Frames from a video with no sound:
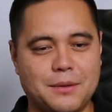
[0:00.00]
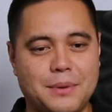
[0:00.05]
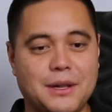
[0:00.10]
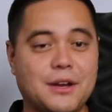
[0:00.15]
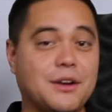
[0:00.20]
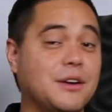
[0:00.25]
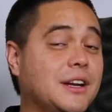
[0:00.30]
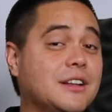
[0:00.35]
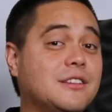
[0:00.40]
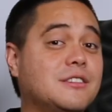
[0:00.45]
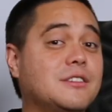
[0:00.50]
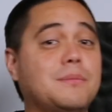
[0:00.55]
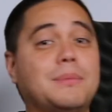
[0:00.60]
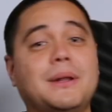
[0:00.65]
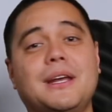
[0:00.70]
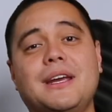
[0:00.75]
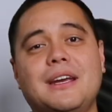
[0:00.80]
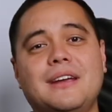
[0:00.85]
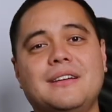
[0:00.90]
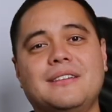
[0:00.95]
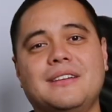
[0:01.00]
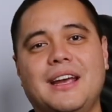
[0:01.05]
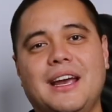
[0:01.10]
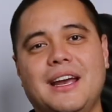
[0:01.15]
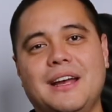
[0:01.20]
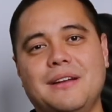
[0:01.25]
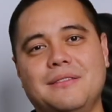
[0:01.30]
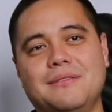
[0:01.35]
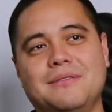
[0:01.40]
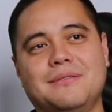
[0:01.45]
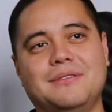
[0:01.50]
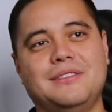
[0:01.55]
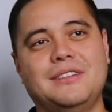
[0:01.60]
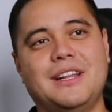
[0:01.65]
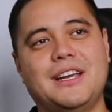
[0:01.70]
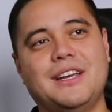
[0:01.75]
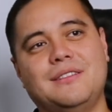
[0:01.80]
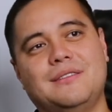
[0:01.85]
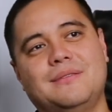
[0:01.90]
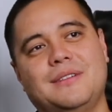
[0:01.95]
player gets to play it and
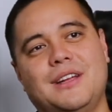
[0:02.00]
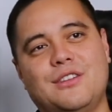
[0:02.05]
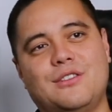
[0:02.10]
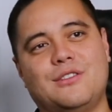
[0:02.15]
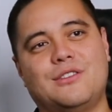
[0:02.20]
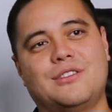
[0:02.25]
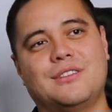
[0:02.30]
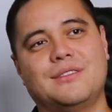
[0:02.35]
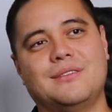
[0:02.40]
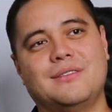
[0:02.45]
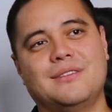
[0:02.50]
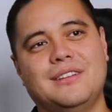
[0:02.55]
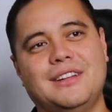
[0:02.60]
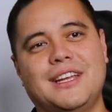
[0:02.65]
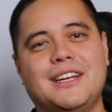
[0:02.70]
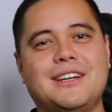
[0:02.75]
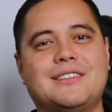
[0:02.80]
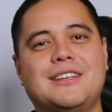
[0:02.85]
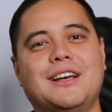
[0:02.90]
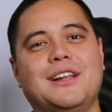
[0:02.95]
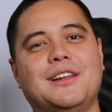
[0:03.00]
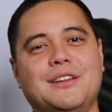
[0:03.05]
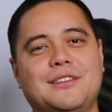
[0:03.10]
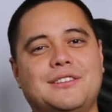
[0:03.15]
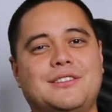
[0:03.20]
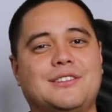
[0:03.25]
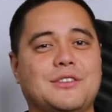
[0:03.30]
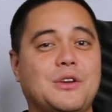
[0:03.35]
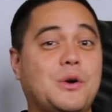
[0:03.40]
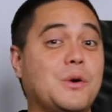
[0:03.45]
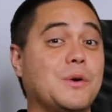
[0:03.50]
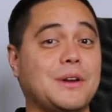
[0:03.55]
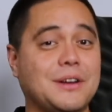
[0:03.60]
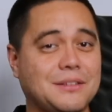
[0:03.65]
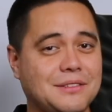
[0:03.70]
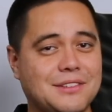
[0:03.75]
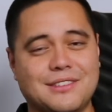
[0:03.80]
let it tell its story.